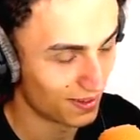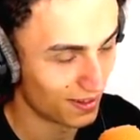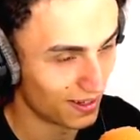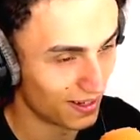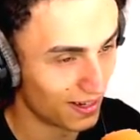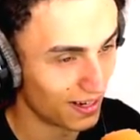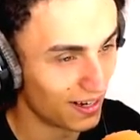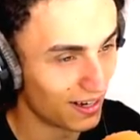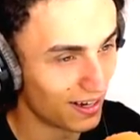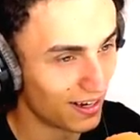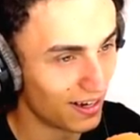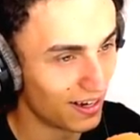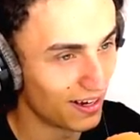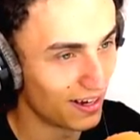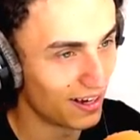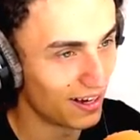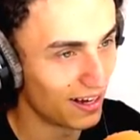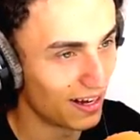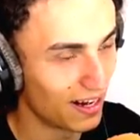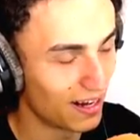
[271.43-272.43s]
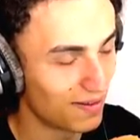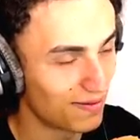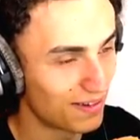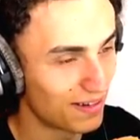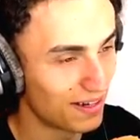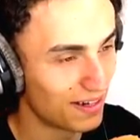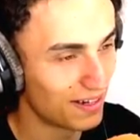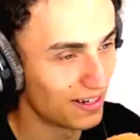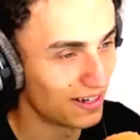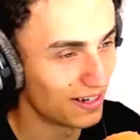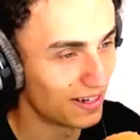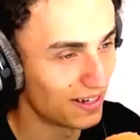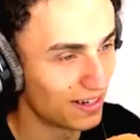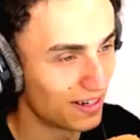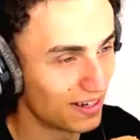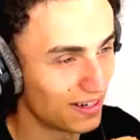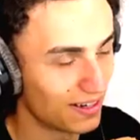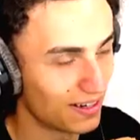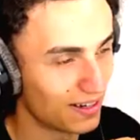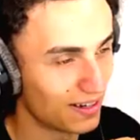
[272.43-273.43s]
Uh, I live in uh,
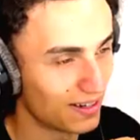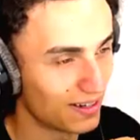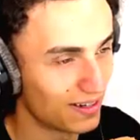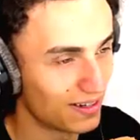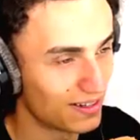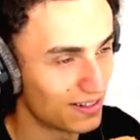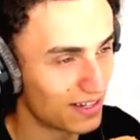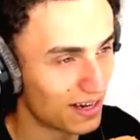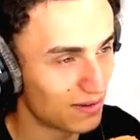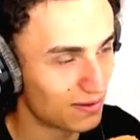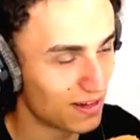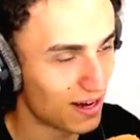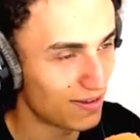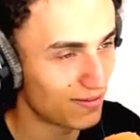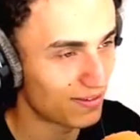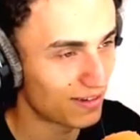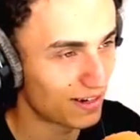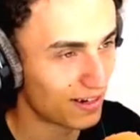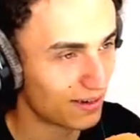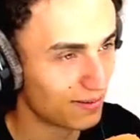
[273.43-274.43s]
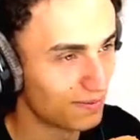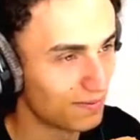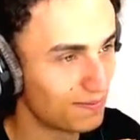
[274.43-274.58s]
uh, South Africa.